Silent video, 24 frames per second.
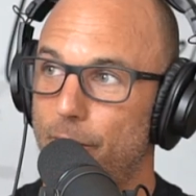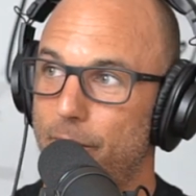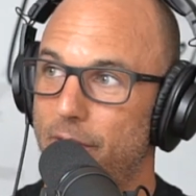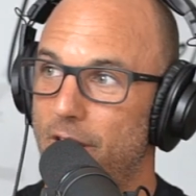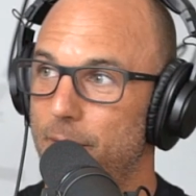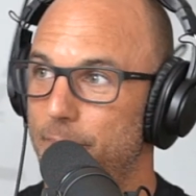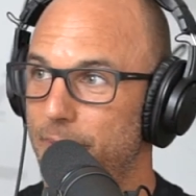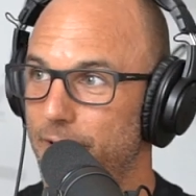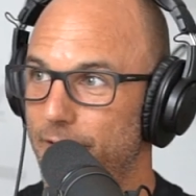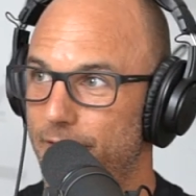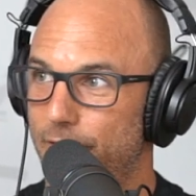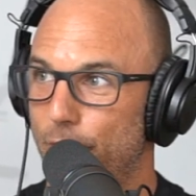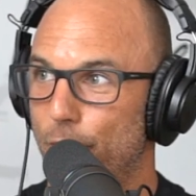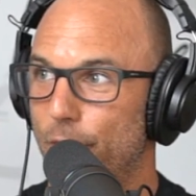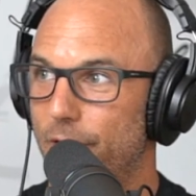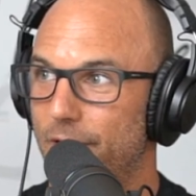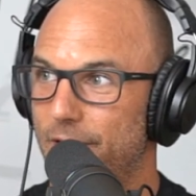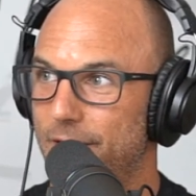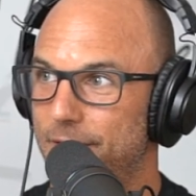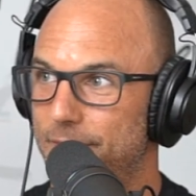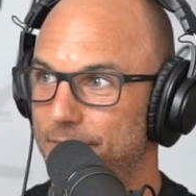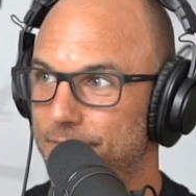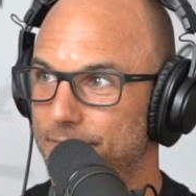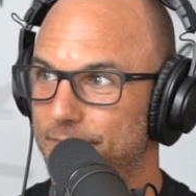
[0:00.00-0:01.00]
met
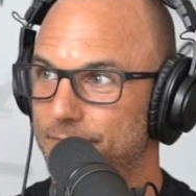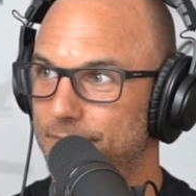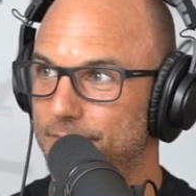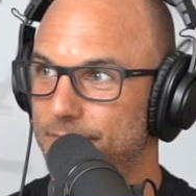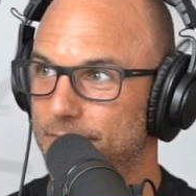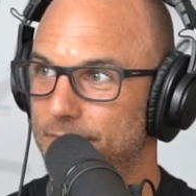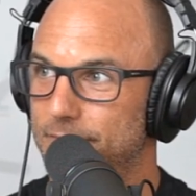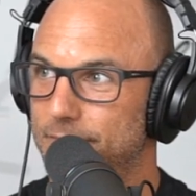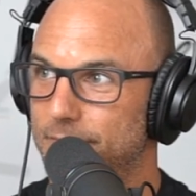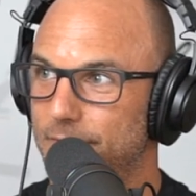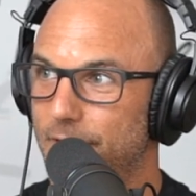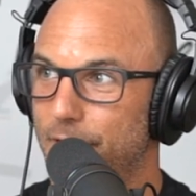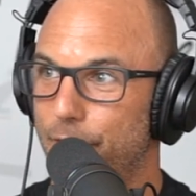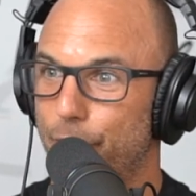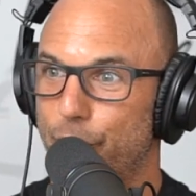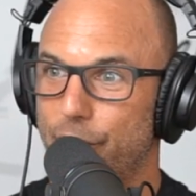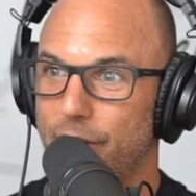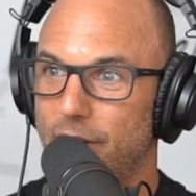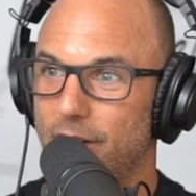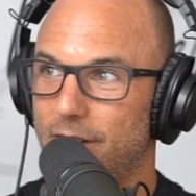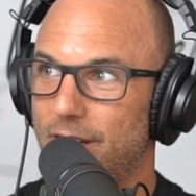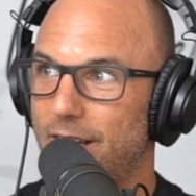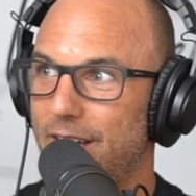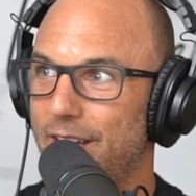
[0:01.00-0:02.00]
before in
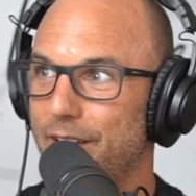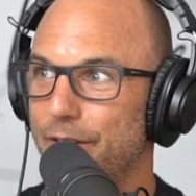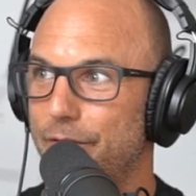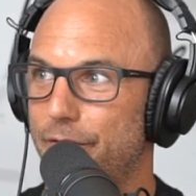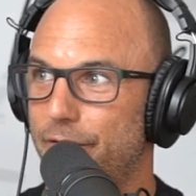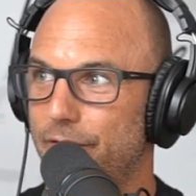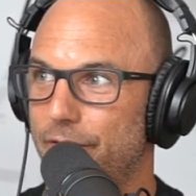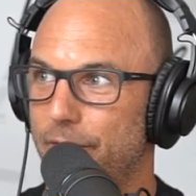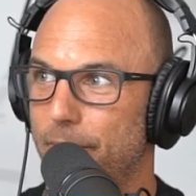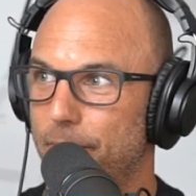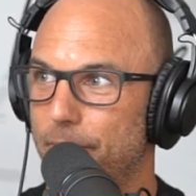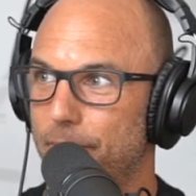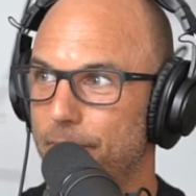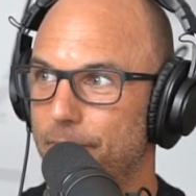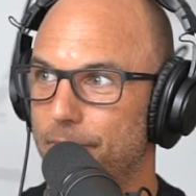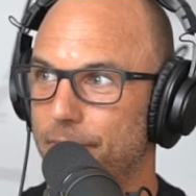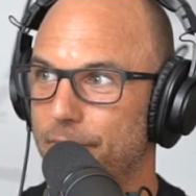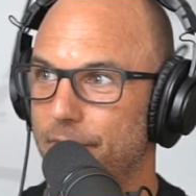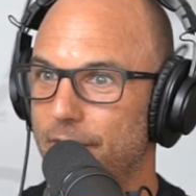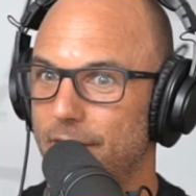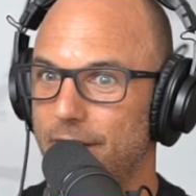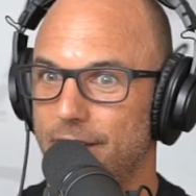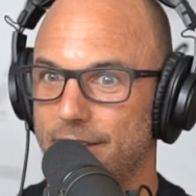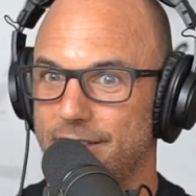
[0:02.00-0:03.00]
real life.
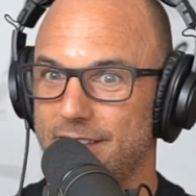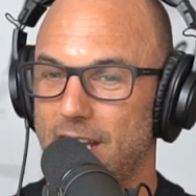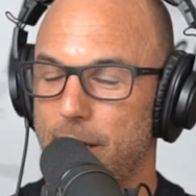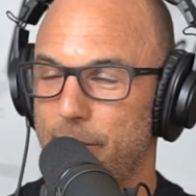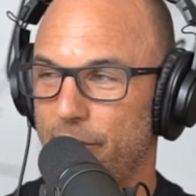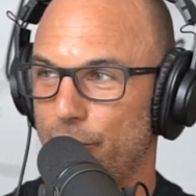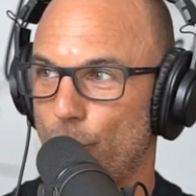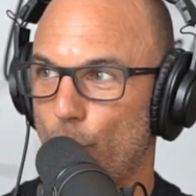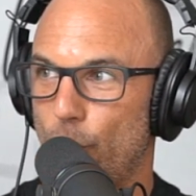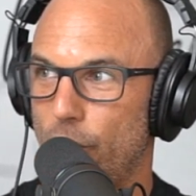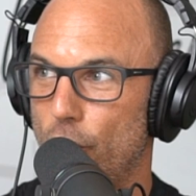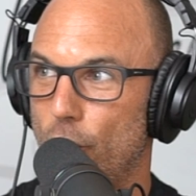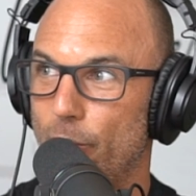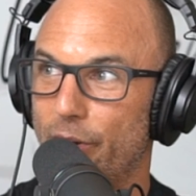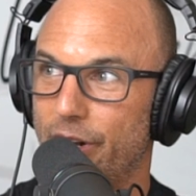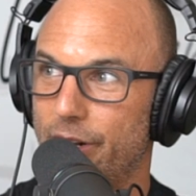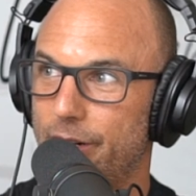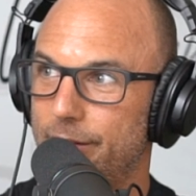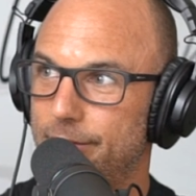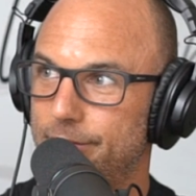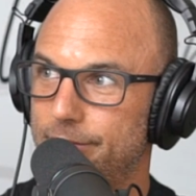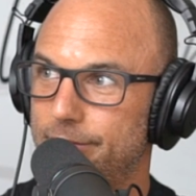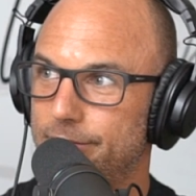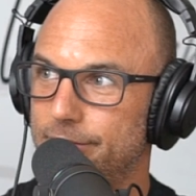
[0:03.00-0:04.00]
His name is Wilbur.